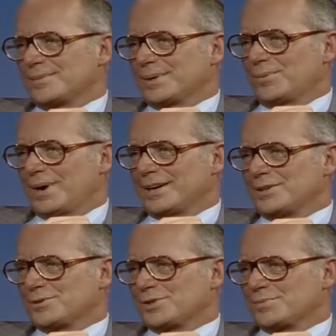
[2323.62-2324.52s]
I mean, why do
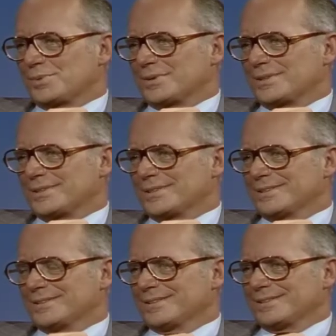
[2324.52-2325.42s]
you support uh,
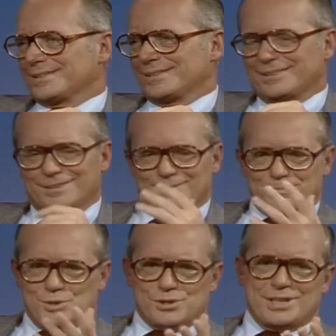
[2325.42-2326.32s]
uh,
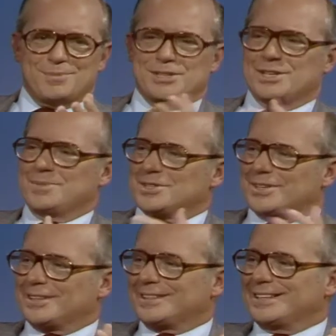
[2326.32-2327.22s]
museum exhibits
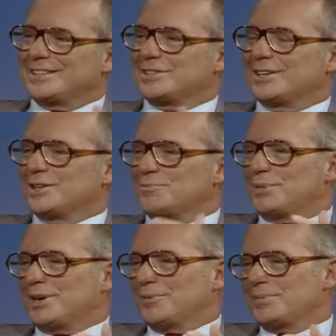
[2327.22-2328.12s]
like King Tut and
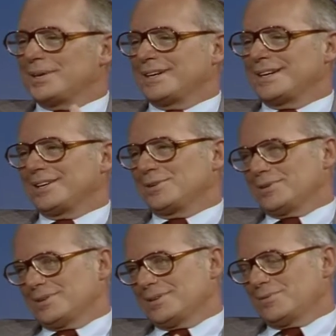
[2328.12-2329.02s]
Pompeii,
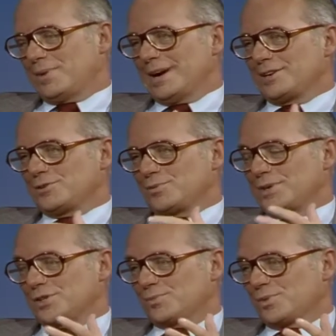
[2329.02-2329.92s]
or why do you,
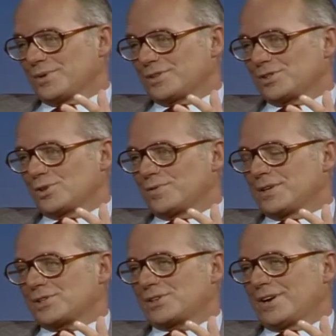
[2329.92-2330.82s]
we support
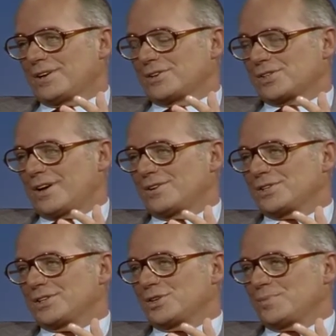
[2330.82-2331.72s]
Soviet scholar, scholars
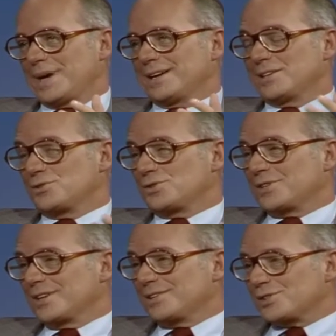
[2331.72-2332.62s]
in the humanities who
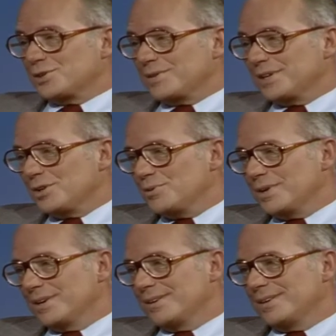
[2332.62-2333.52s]
study the Soviet Union?